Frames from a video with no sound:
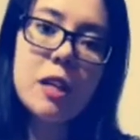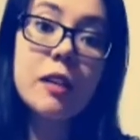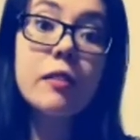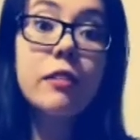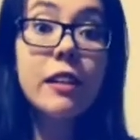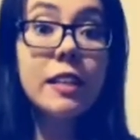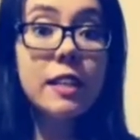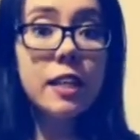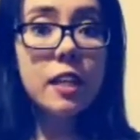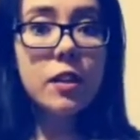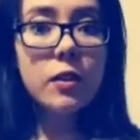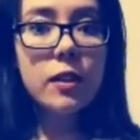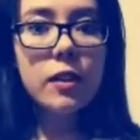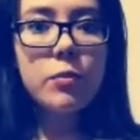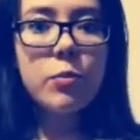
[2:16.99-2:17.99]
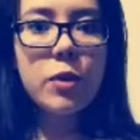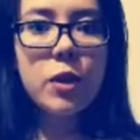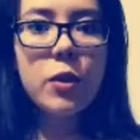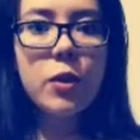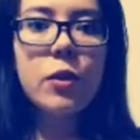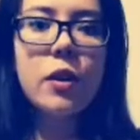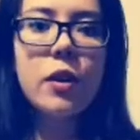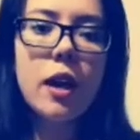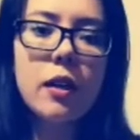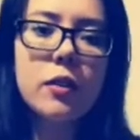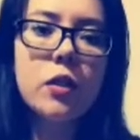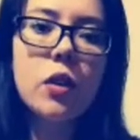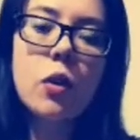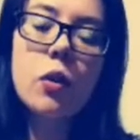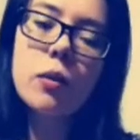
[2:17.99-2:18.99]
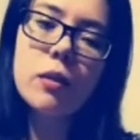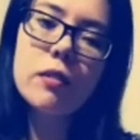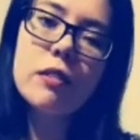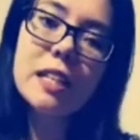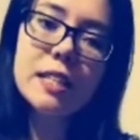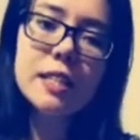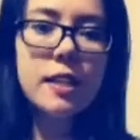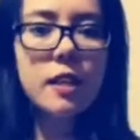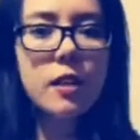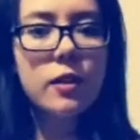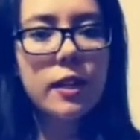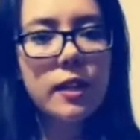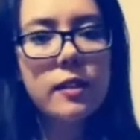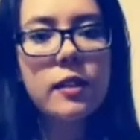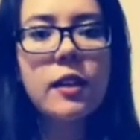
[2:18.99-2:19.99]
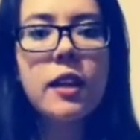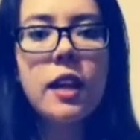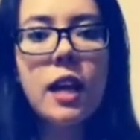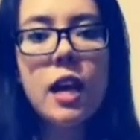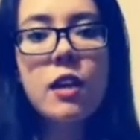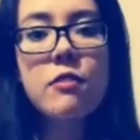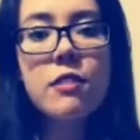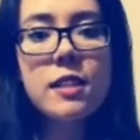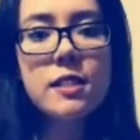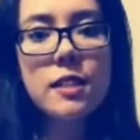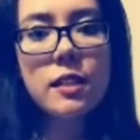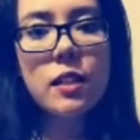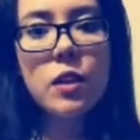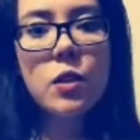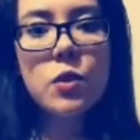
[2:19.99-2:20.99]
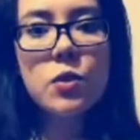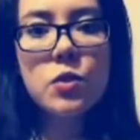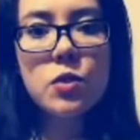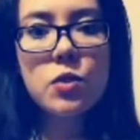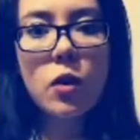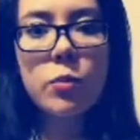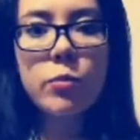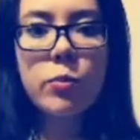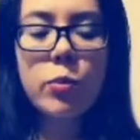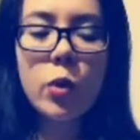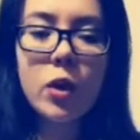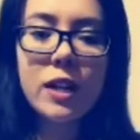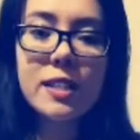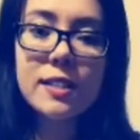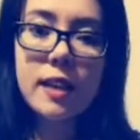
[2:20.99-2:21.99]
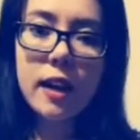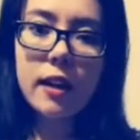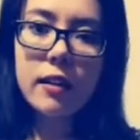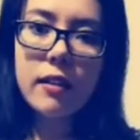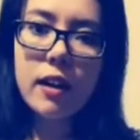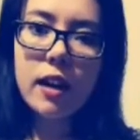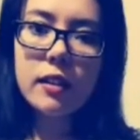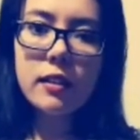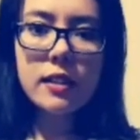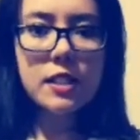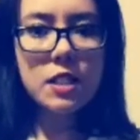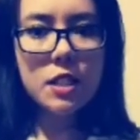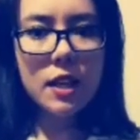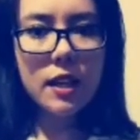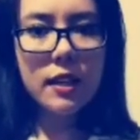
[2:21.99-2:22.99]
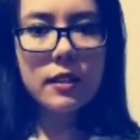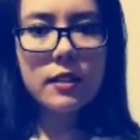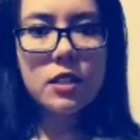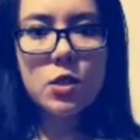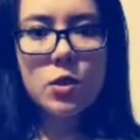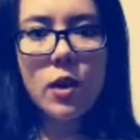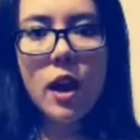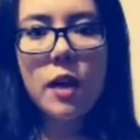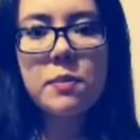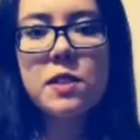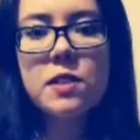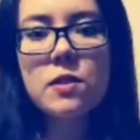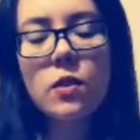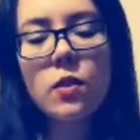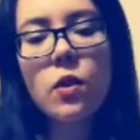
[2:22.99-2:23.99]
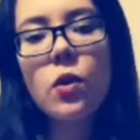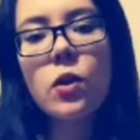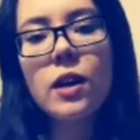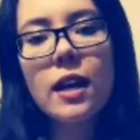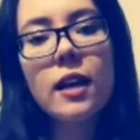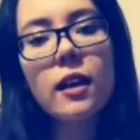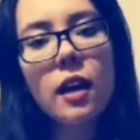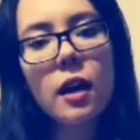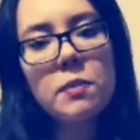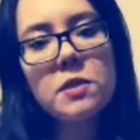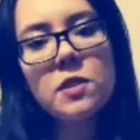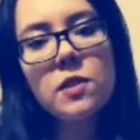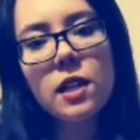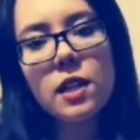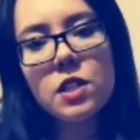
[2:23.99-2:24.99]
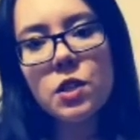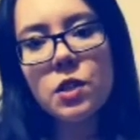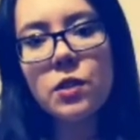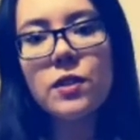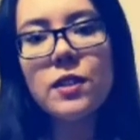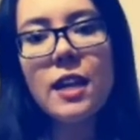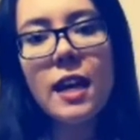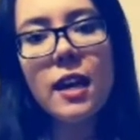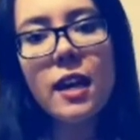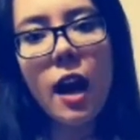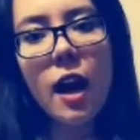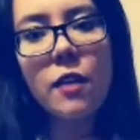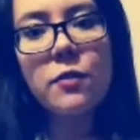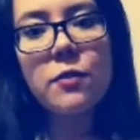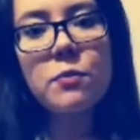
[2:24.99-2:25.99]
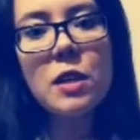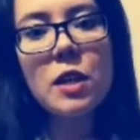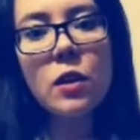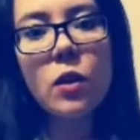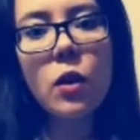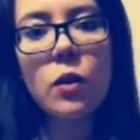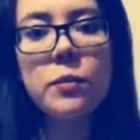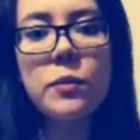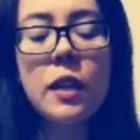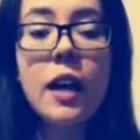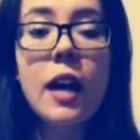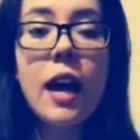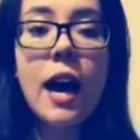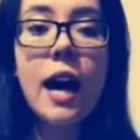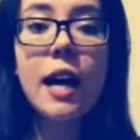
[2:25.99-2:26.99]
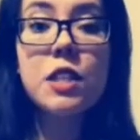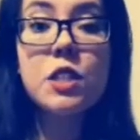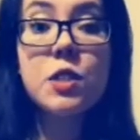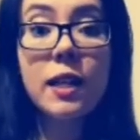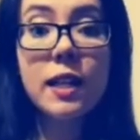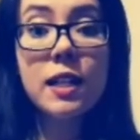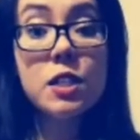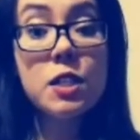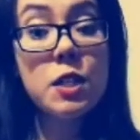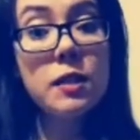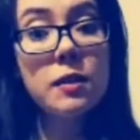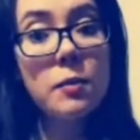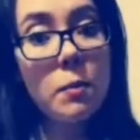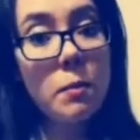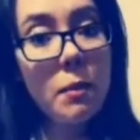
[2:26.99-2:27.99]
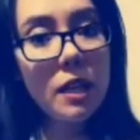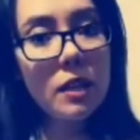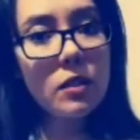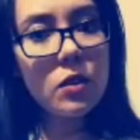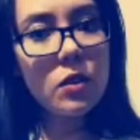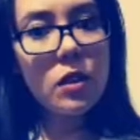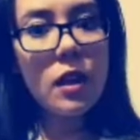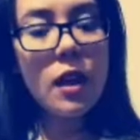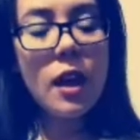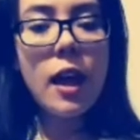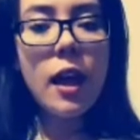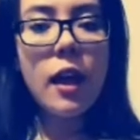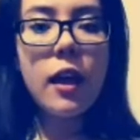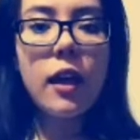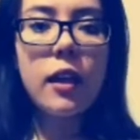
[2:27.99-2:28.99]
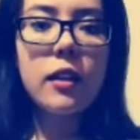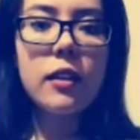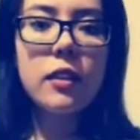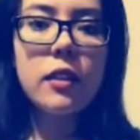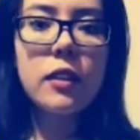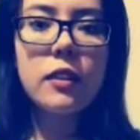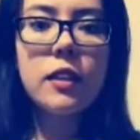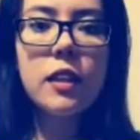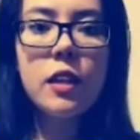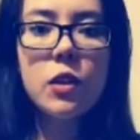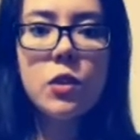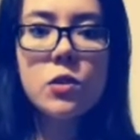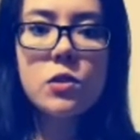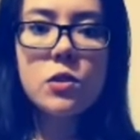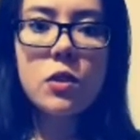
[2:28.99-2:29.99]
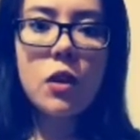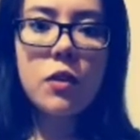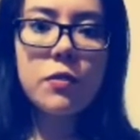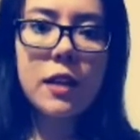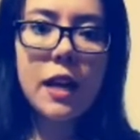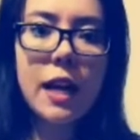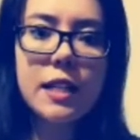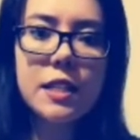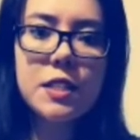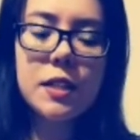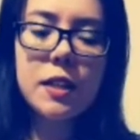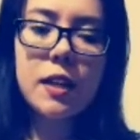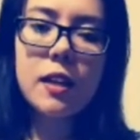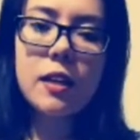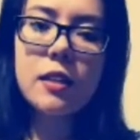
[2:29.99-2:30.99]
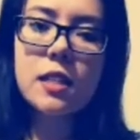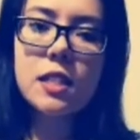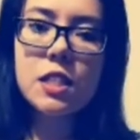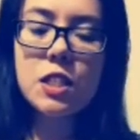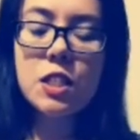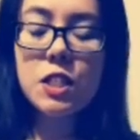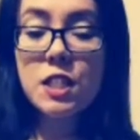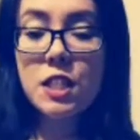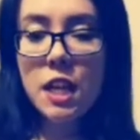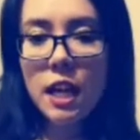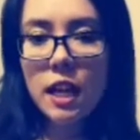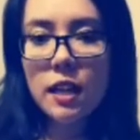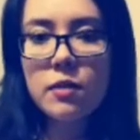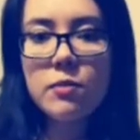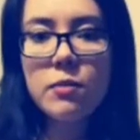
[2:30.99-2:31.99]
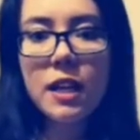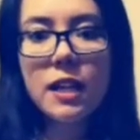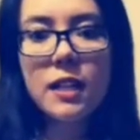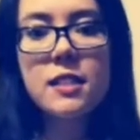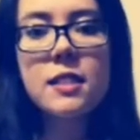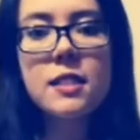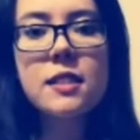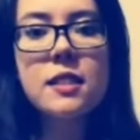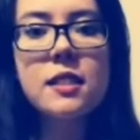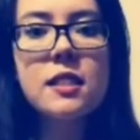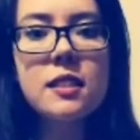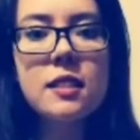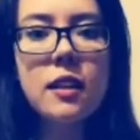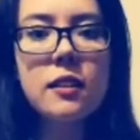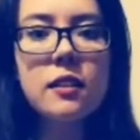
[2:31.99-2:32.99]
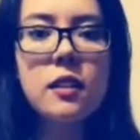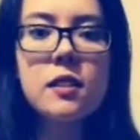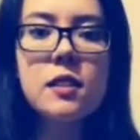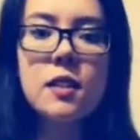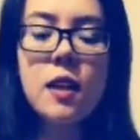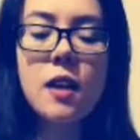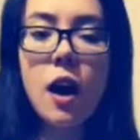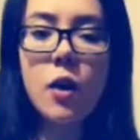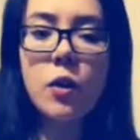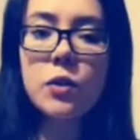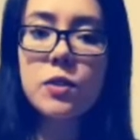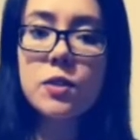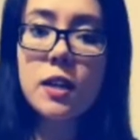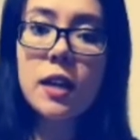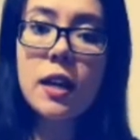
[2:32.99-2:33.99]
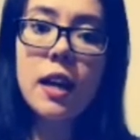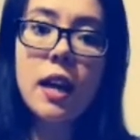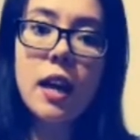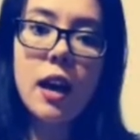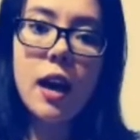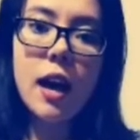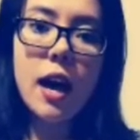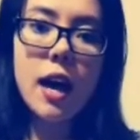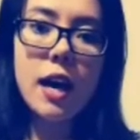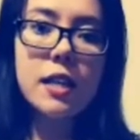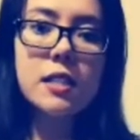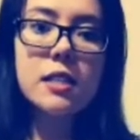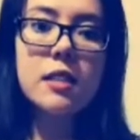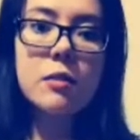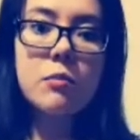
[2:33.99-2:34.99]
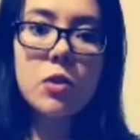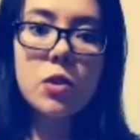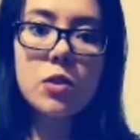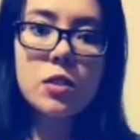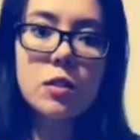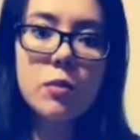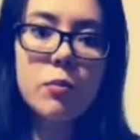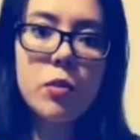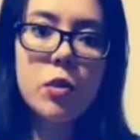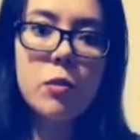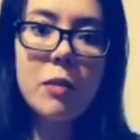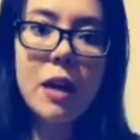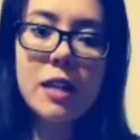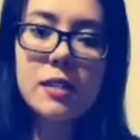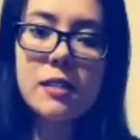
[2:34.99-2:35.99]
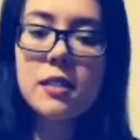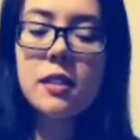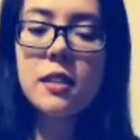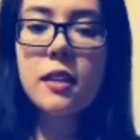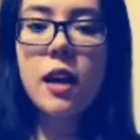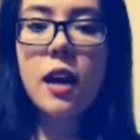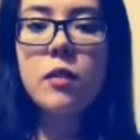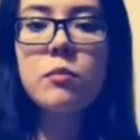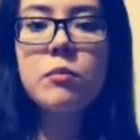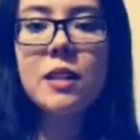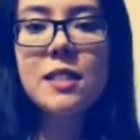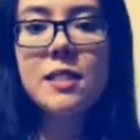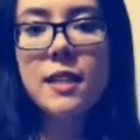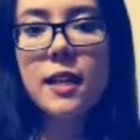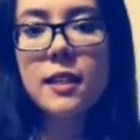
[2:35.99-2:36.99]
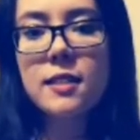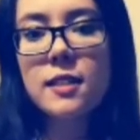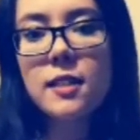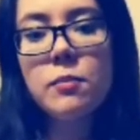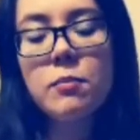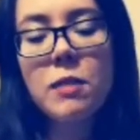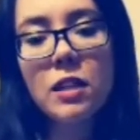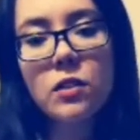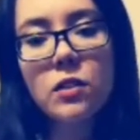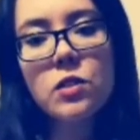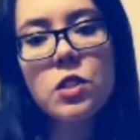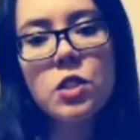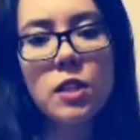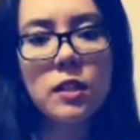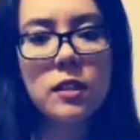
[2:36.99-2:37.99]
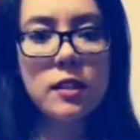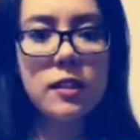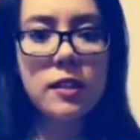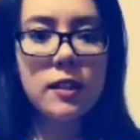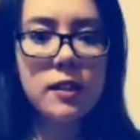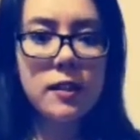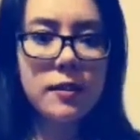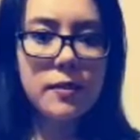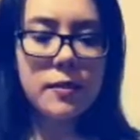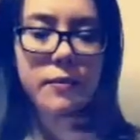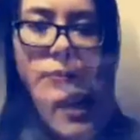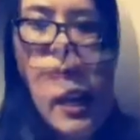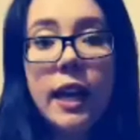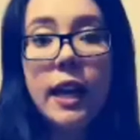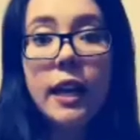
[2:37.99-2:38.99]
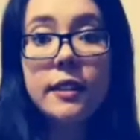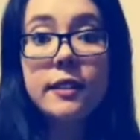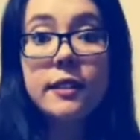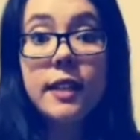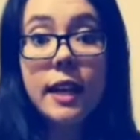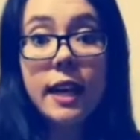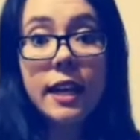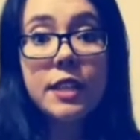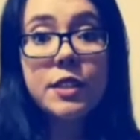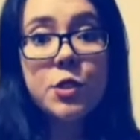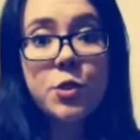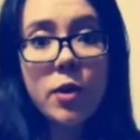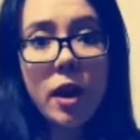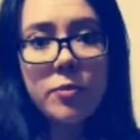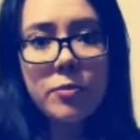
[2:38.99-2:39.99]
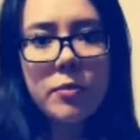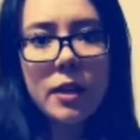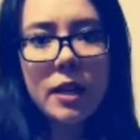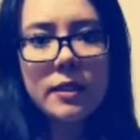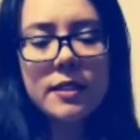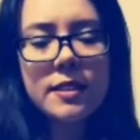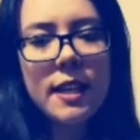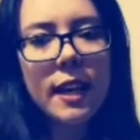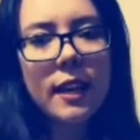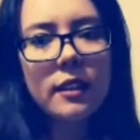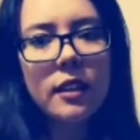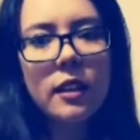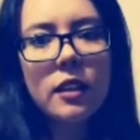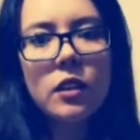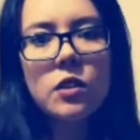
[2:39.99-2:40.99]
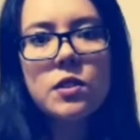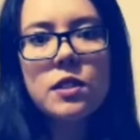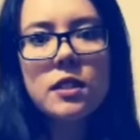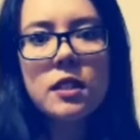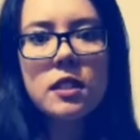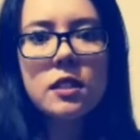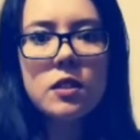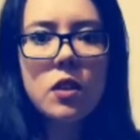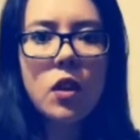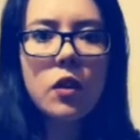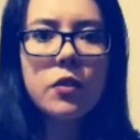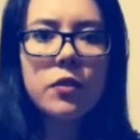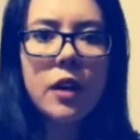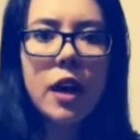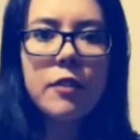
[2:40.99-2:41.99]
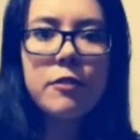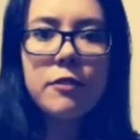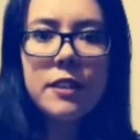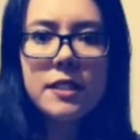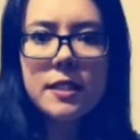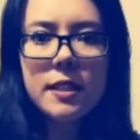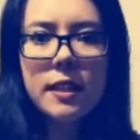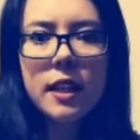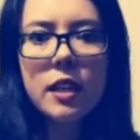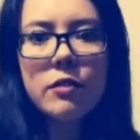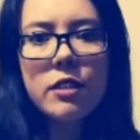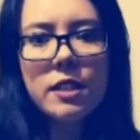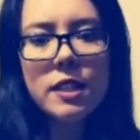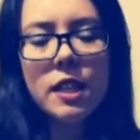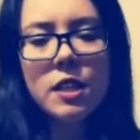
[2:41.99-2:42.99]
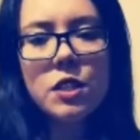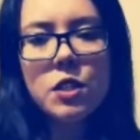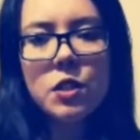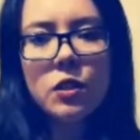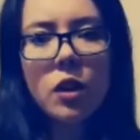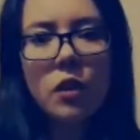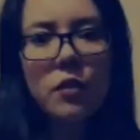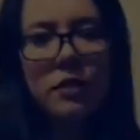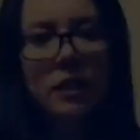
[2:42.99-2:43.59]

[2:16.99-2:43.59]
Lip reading: reticulate pure and co-reticulate. Recent use of polysaccharide, gel traps, or encapsulation, they have become a challenging method, and the use of alginate gel beds stands out as the most promising and versatile method yet. The entrapment technique consists of a physical retention of the